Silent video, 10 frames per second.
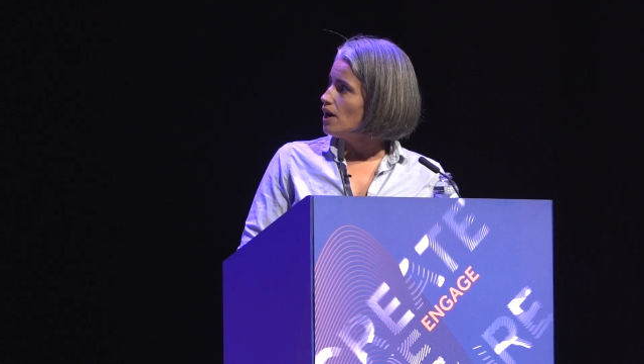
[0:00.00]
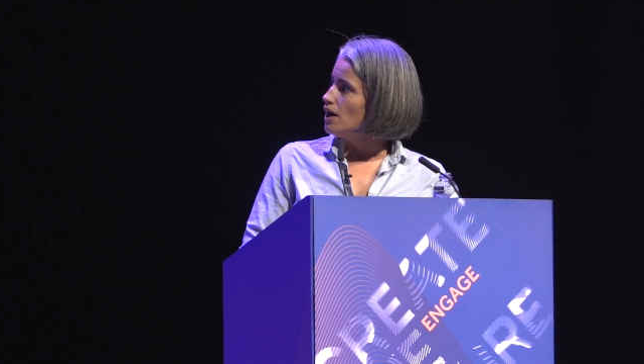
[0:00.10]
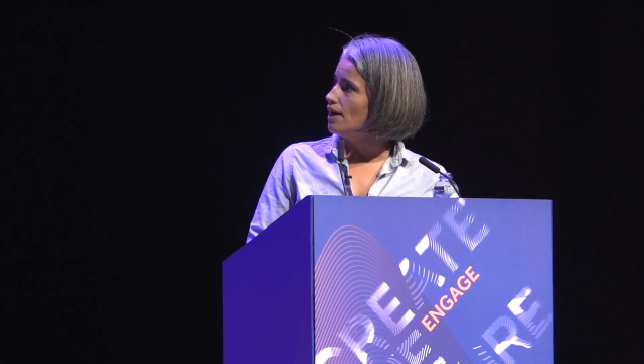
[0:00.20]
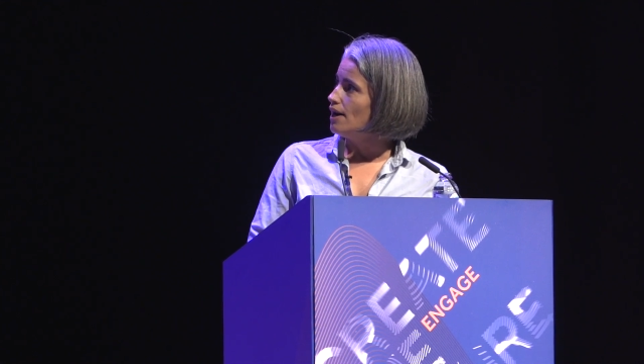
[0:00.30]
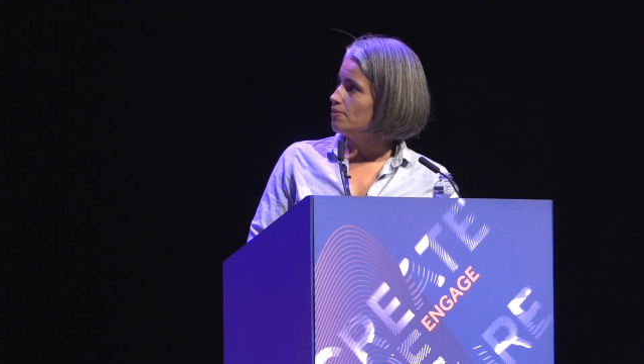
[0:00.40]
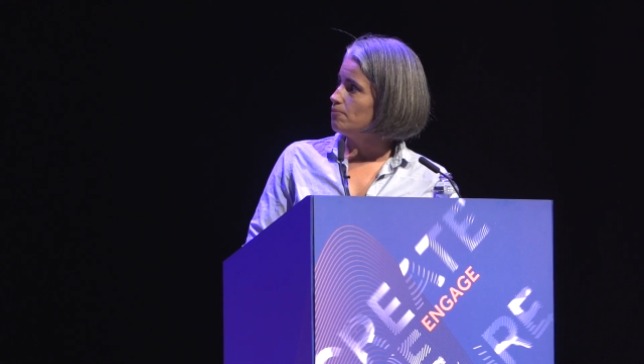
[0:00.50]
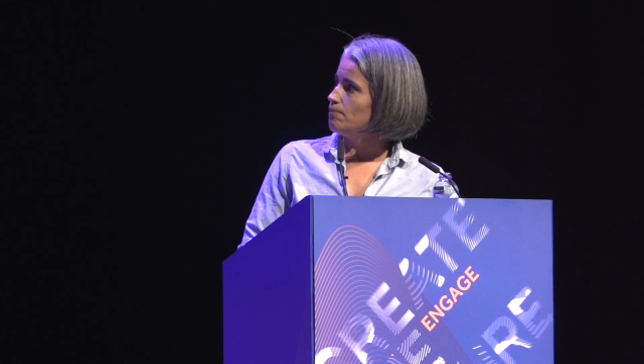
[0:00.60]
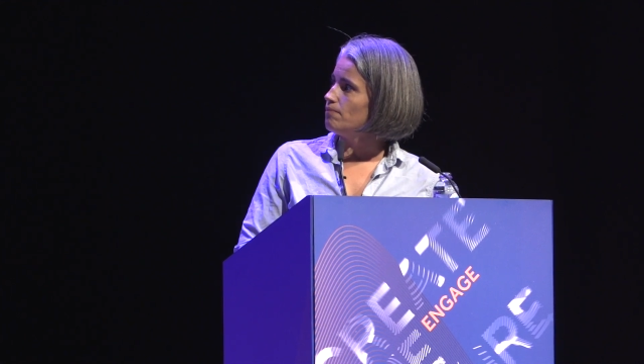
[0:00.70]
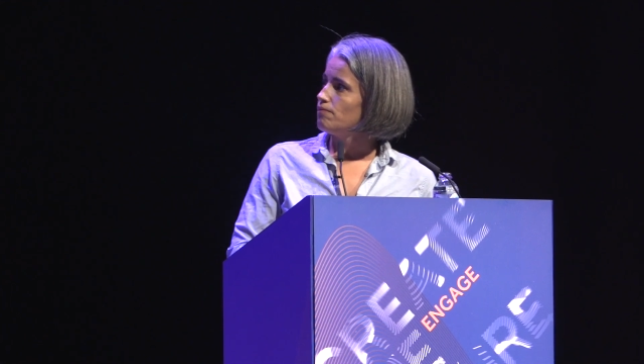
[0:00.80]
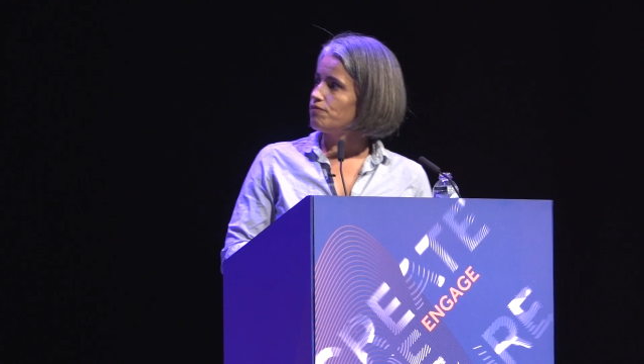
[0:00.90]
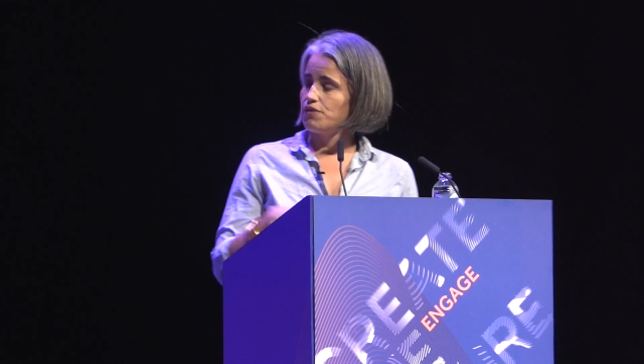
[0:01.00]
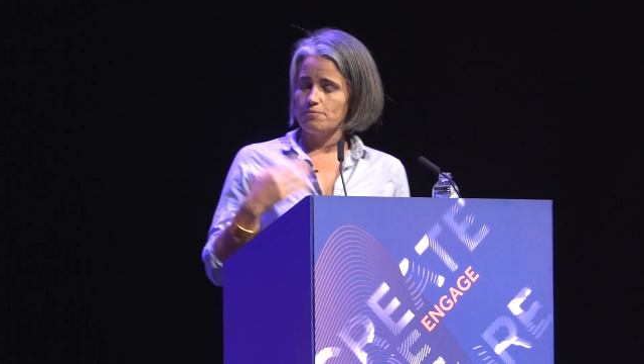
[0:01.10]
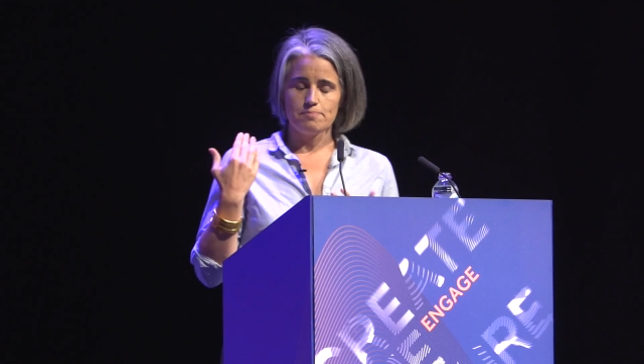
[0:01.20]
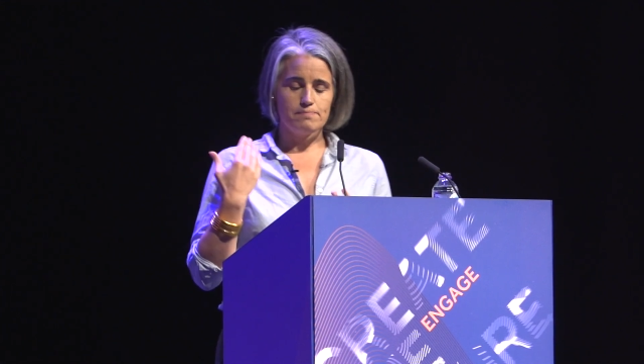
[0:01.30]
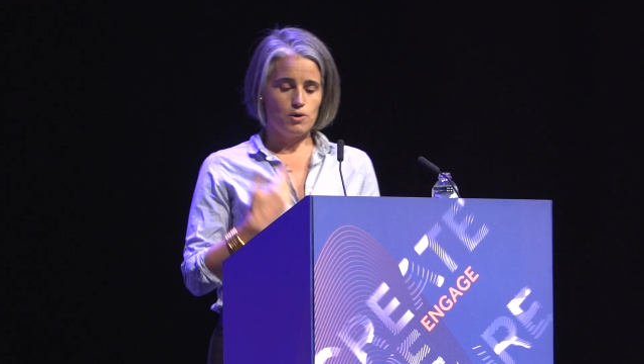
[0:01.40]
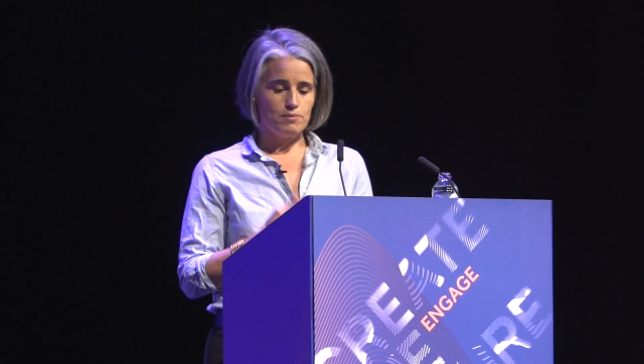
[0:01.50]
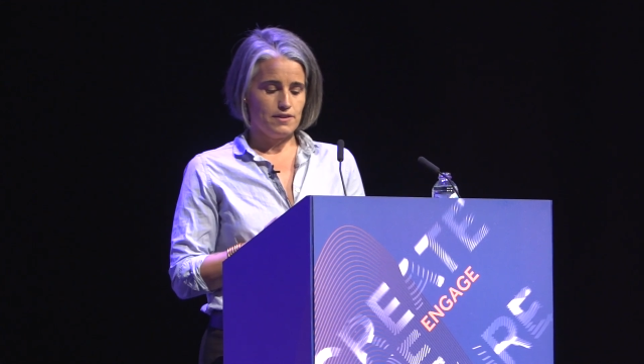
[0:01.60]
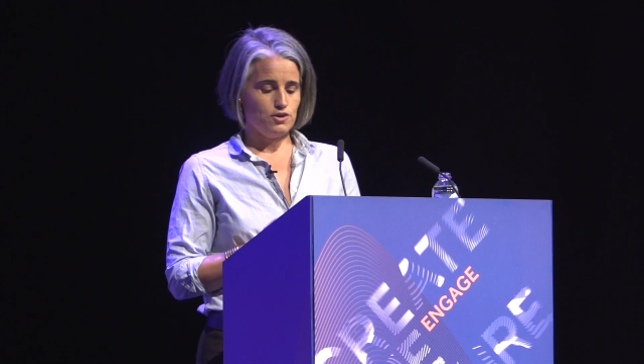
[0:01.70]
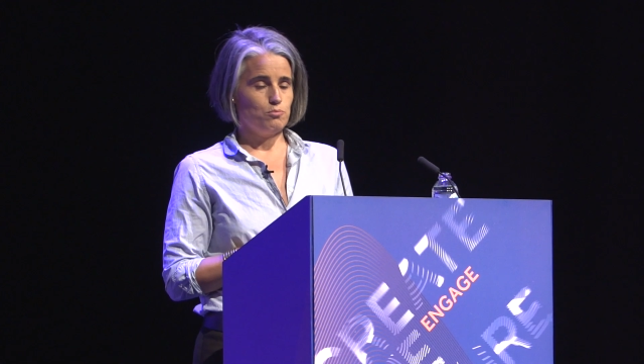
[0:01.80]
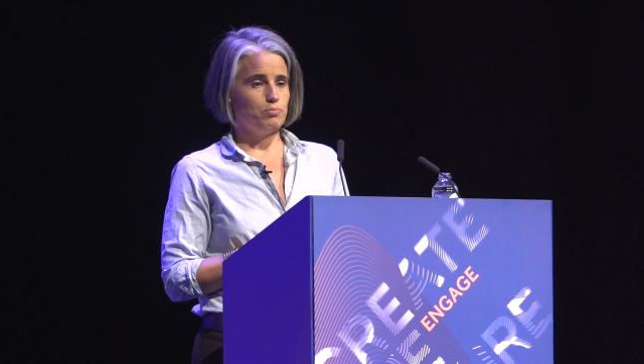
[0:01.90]
From the
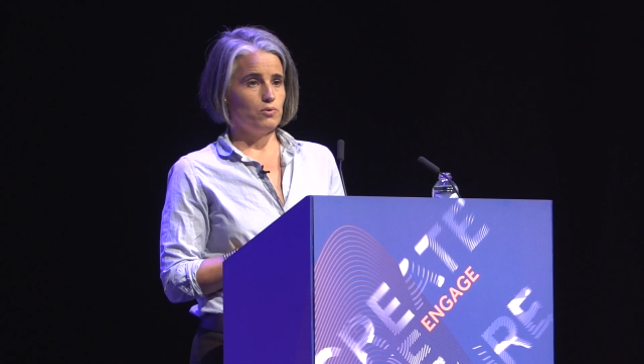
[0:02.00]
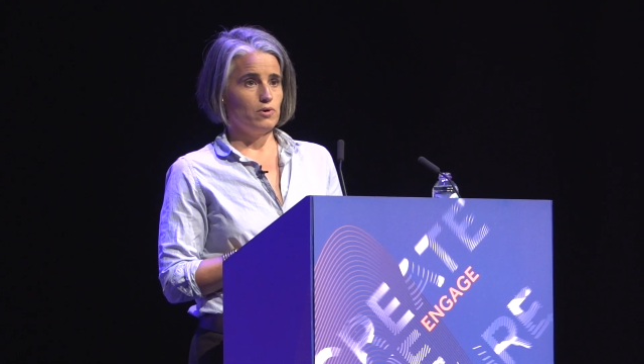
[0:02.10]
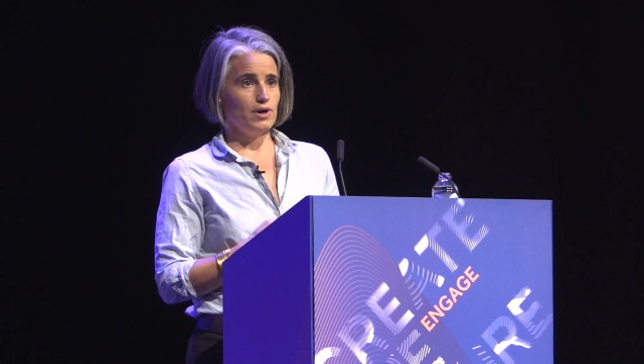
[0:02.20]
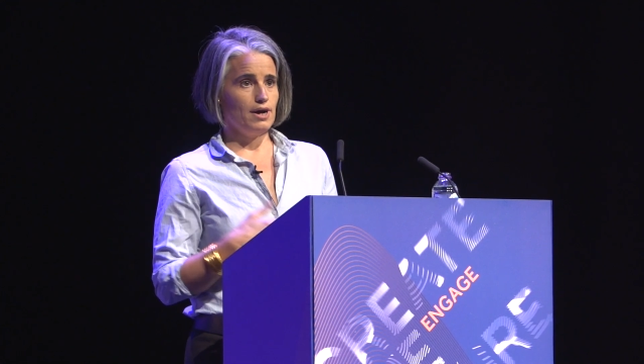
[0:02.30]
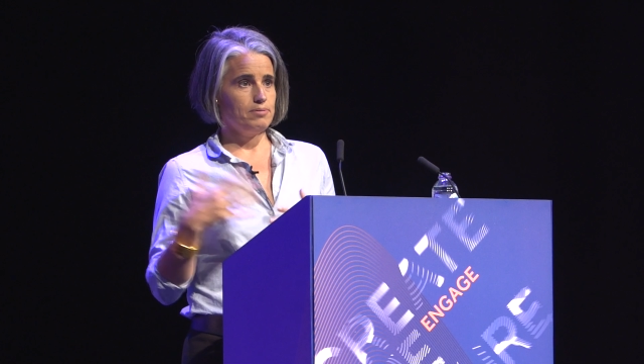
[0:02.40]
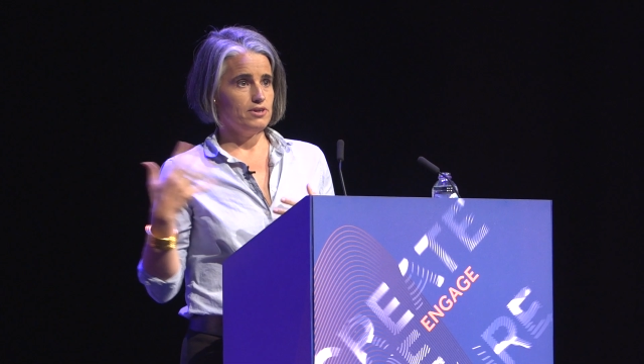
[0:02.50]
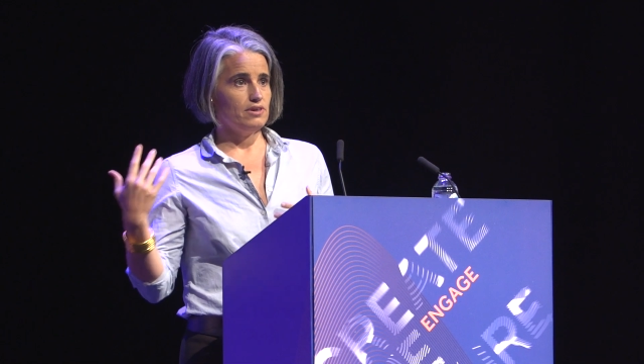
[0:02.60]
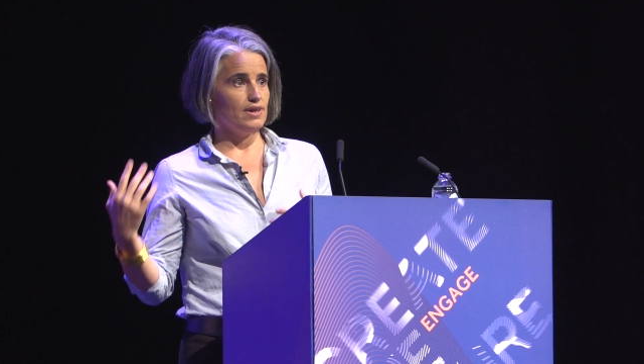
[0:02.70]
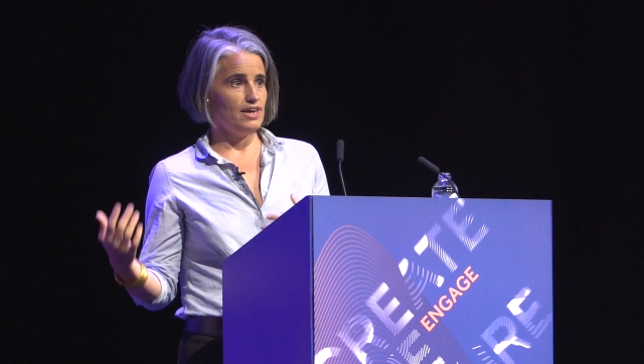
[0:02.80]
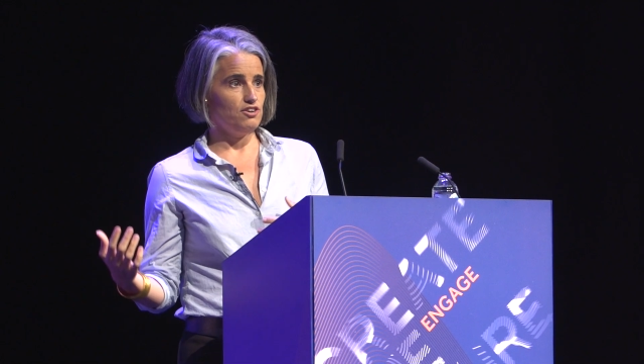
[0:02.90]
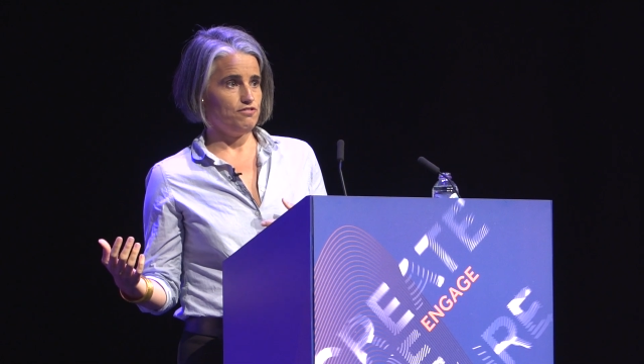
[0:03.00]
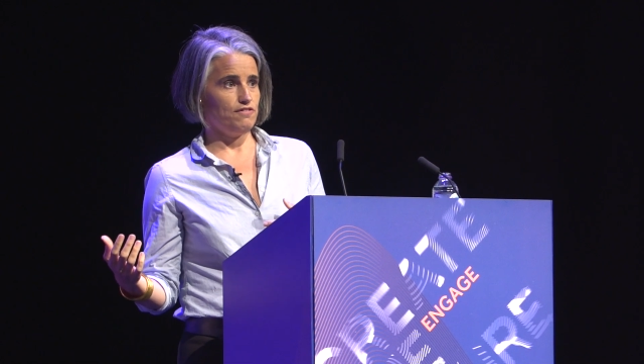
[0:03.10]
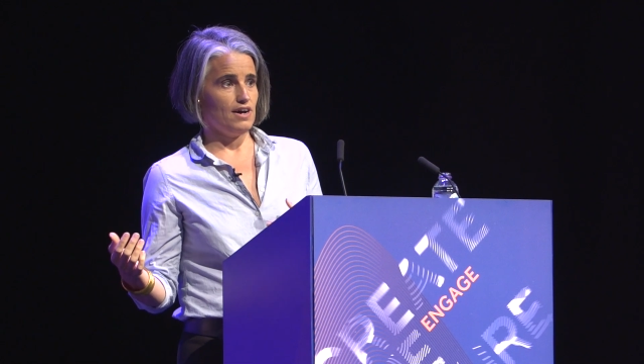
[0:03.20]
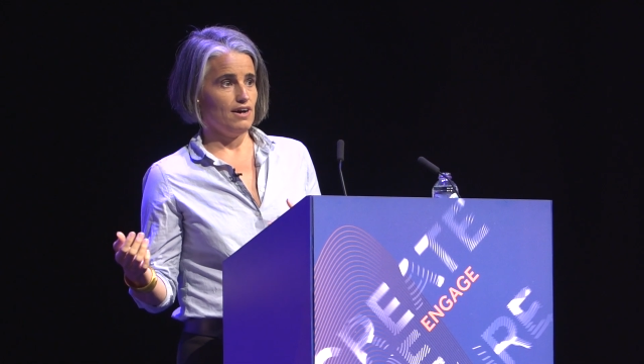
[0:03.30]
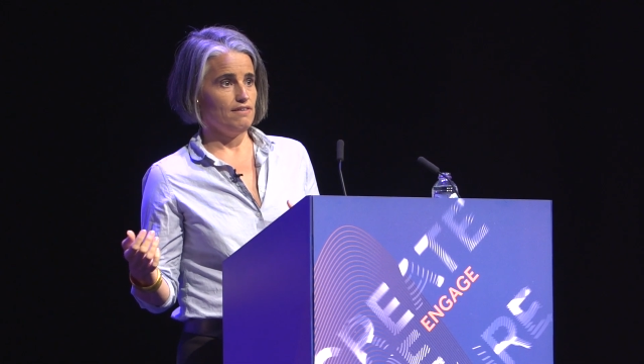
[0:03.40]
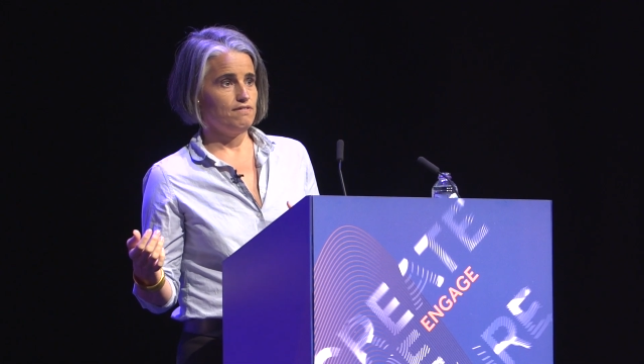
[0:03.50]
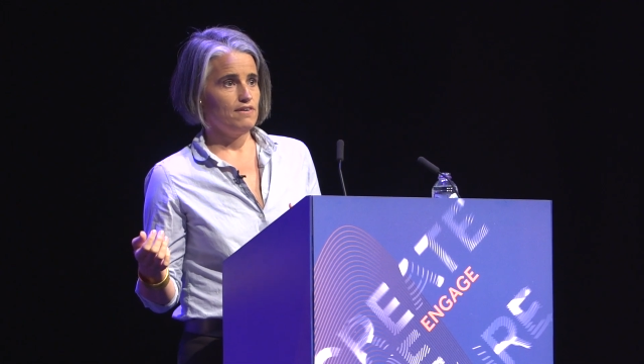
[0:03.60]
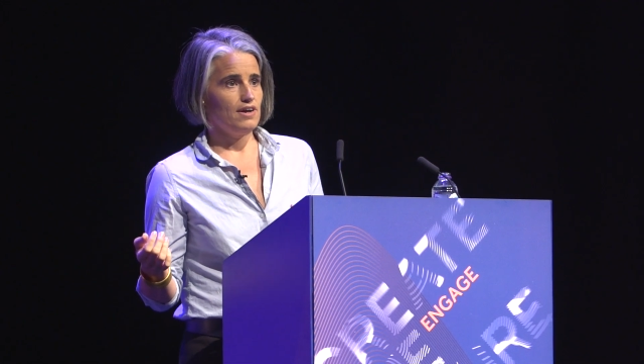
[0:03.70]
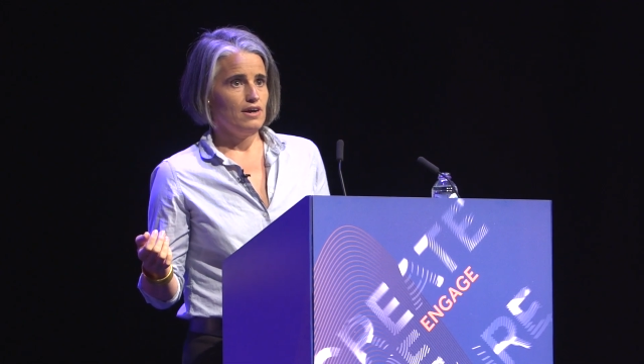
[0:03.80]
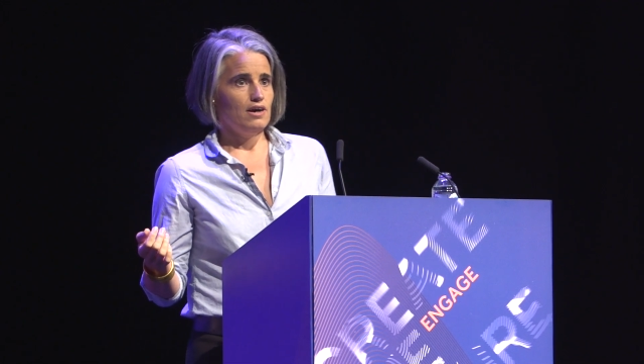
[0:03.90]
moment that you're born up until age 5,